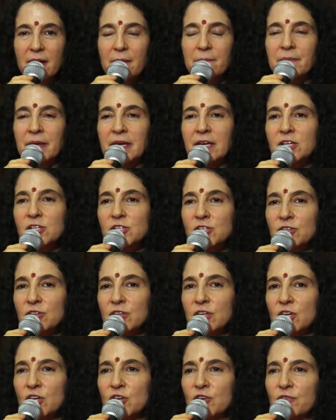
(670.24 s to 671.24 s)
Make sure
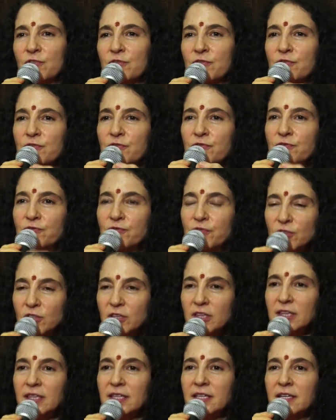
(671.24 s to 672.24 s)
that you're
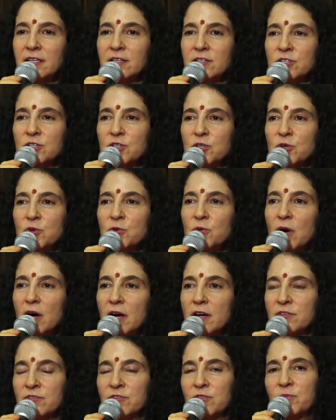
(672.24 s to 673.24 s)
fully
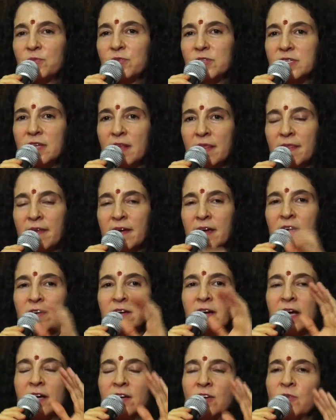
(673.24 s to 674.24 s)
200%
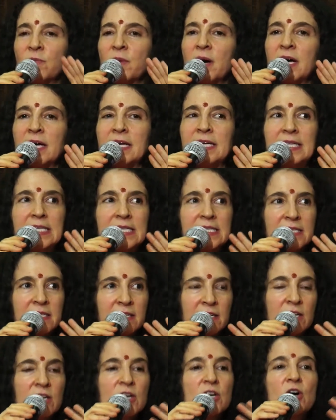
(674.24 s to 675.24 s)
there and your mind
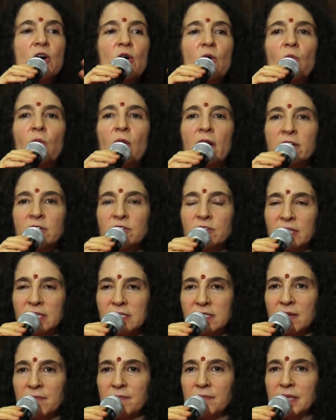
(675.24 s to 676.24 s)
isn't wandering
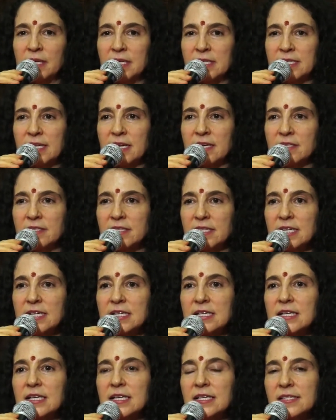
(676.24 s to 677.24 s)
someplace else.
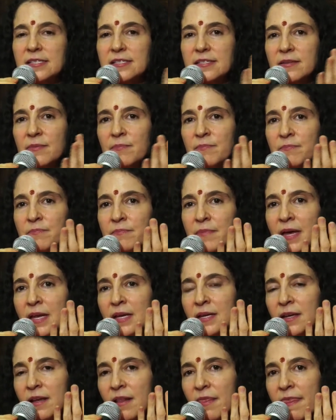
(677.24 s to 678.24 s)

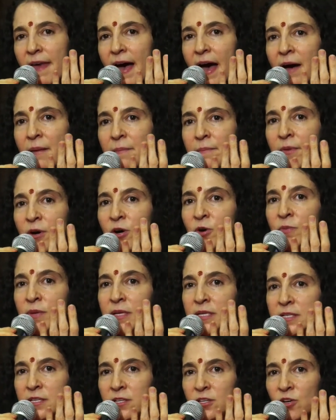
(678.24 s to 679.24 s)
Cement that
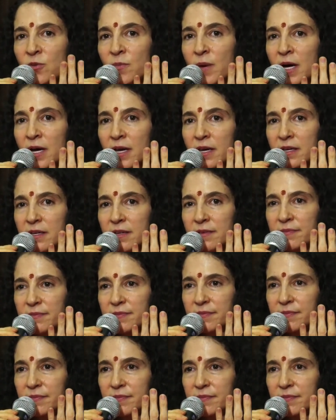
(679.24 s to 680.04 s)
moment in your mind.